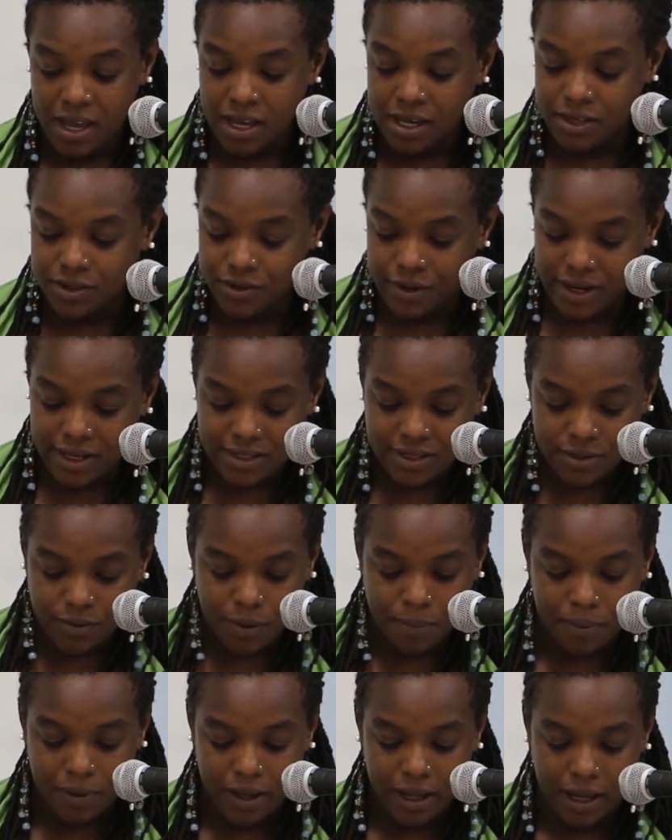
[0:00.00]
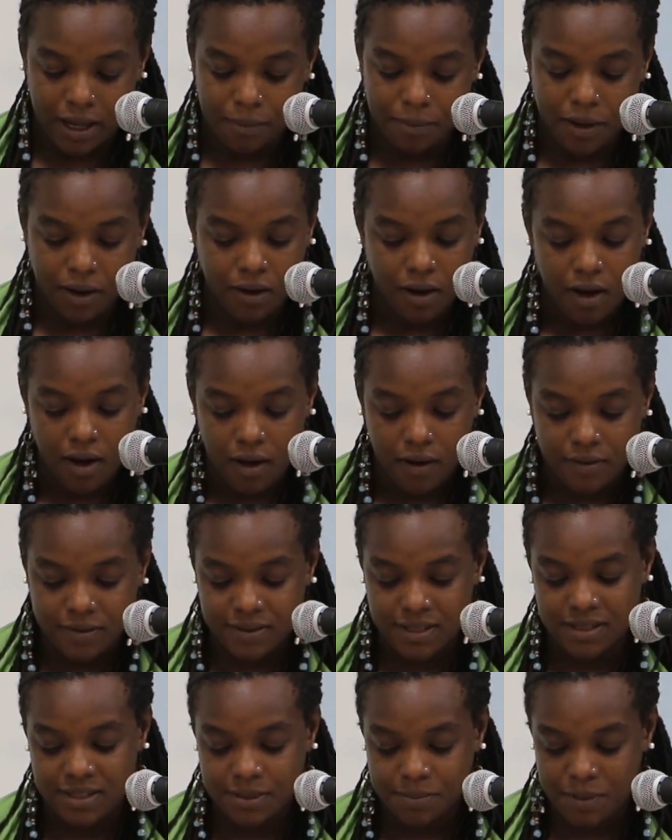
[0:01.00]
He tries to reply, but
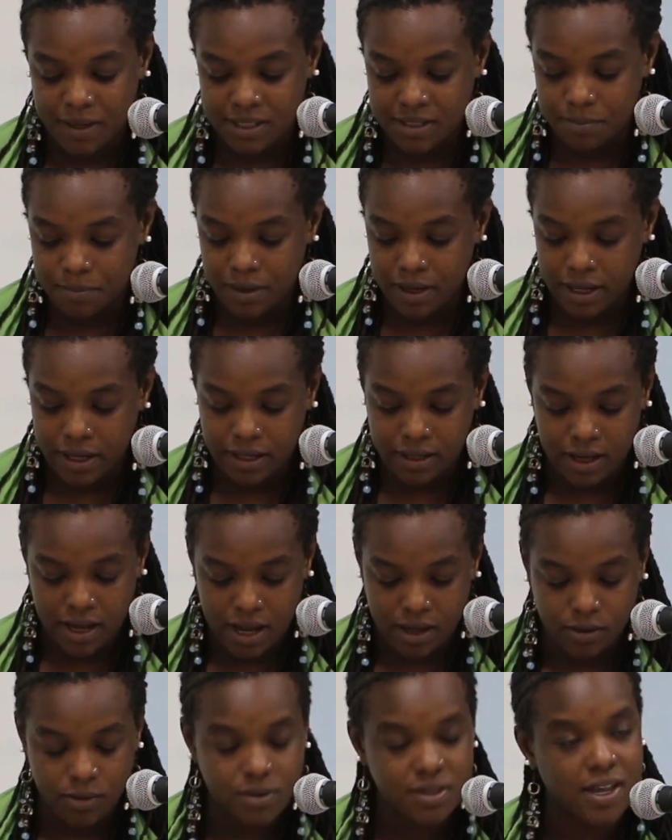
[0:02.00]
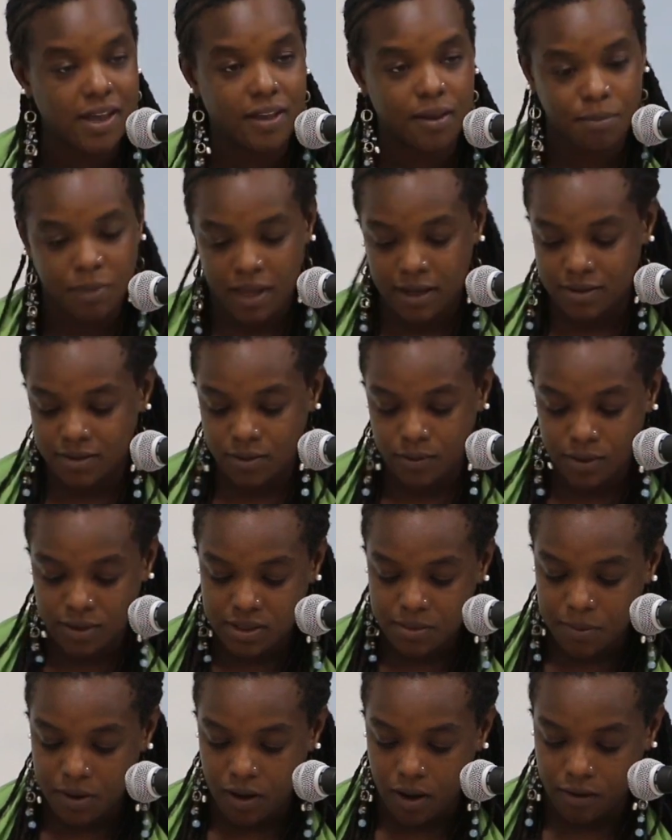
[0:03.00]
coughs and spits blood, and you tell him that it's going
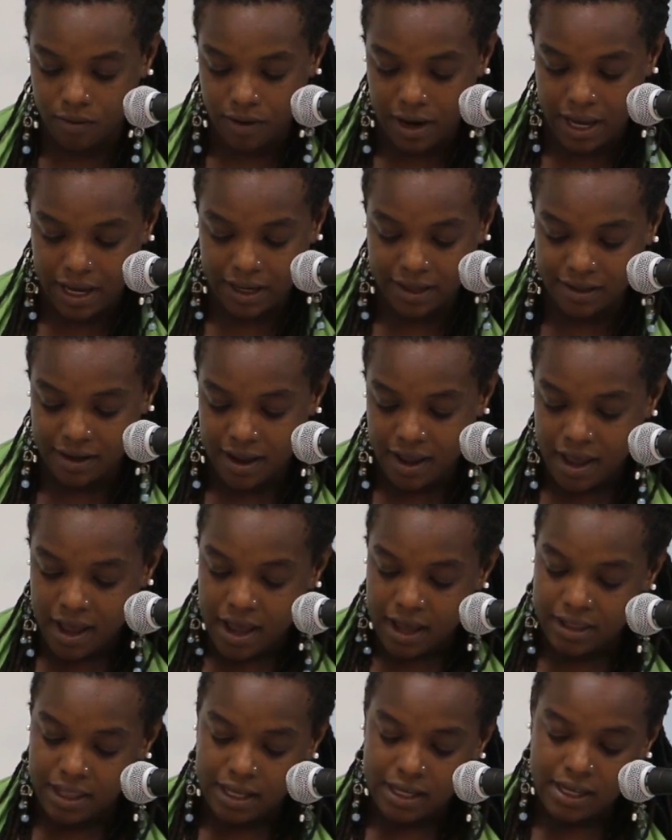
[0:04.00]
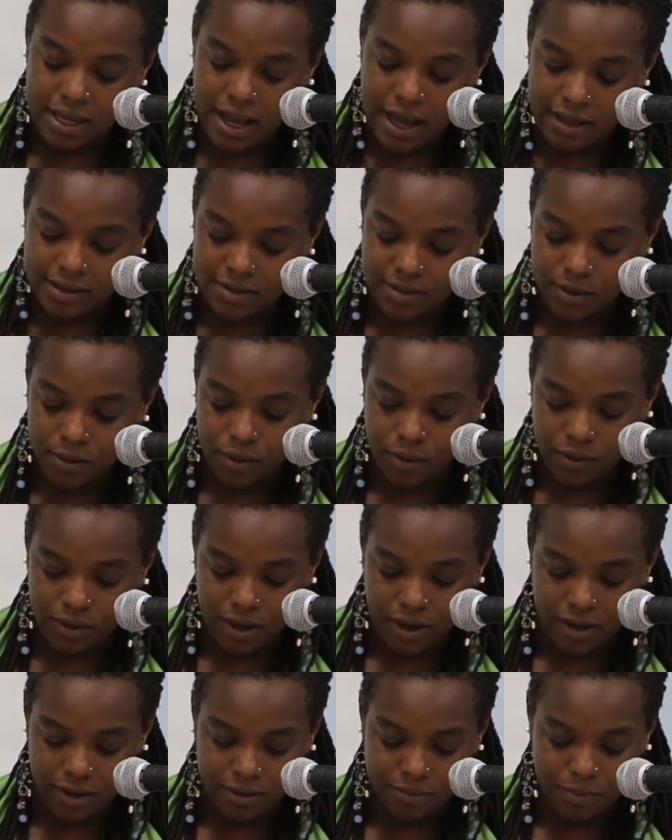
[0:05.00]
to be all right, and that he has to hold
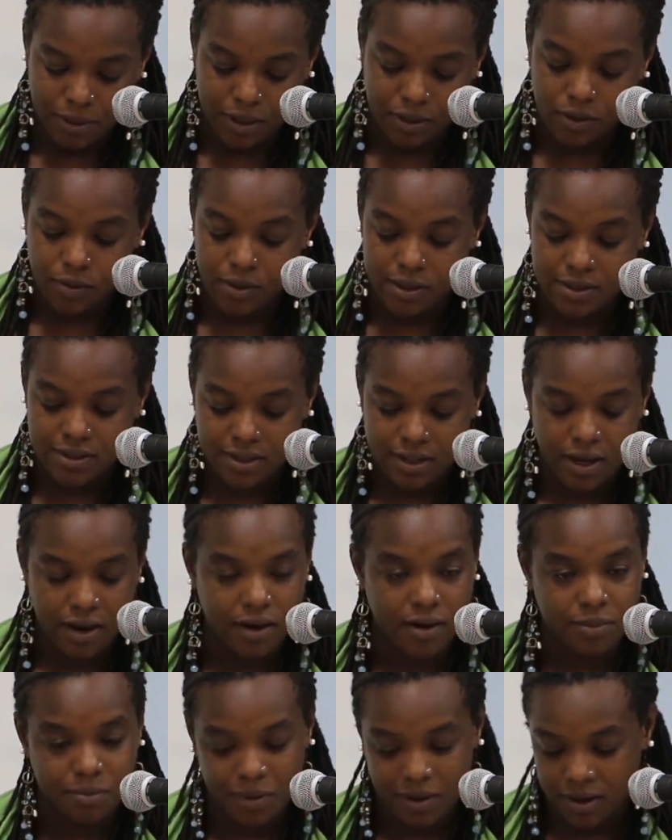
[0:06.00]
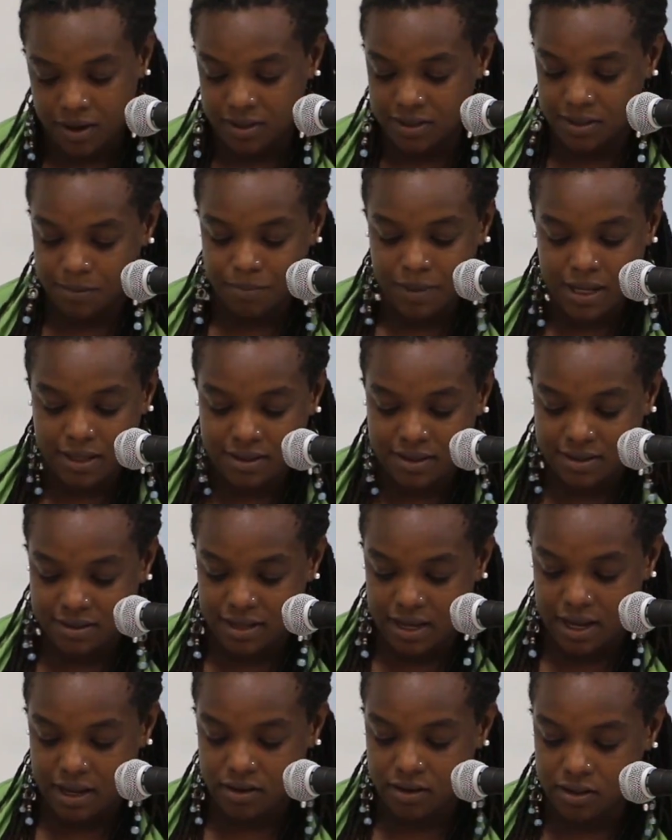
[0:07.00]
on, but you are scared because the blood
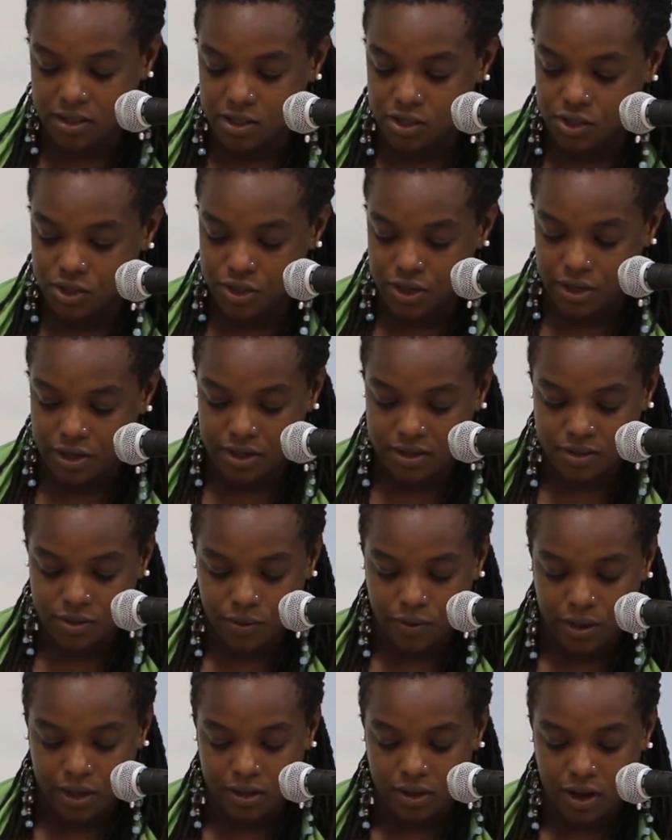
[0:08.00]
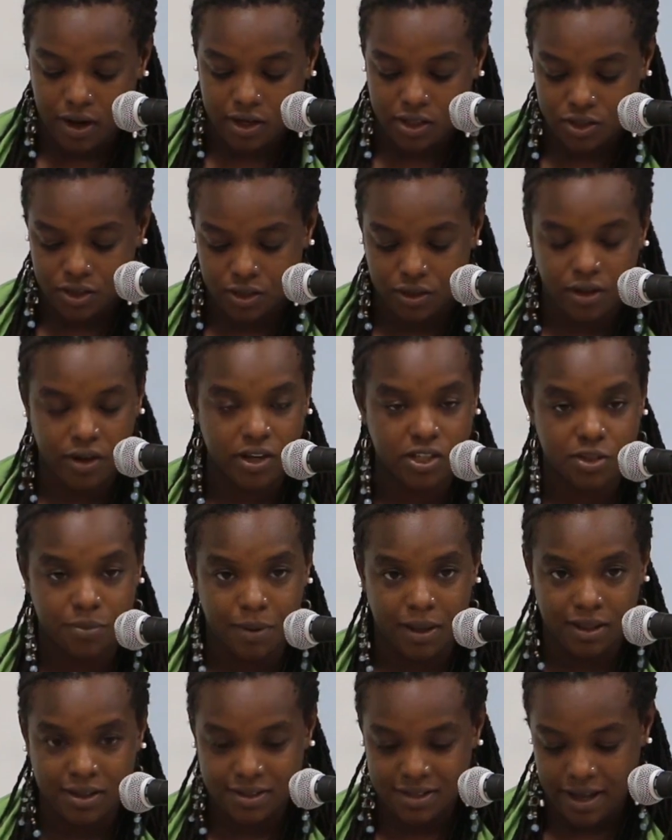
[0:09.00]
stain on his shirt is growing larger and larger
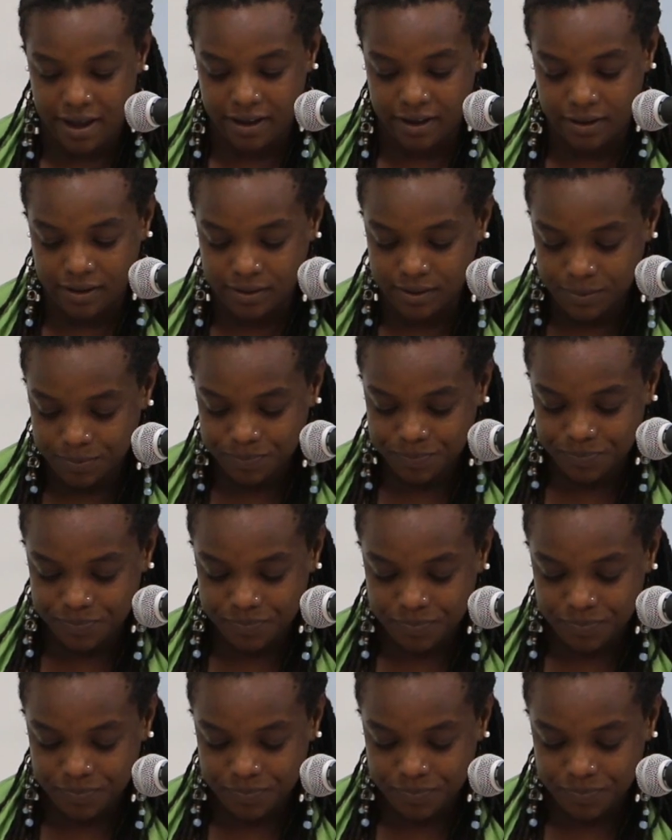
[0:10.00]
by the second.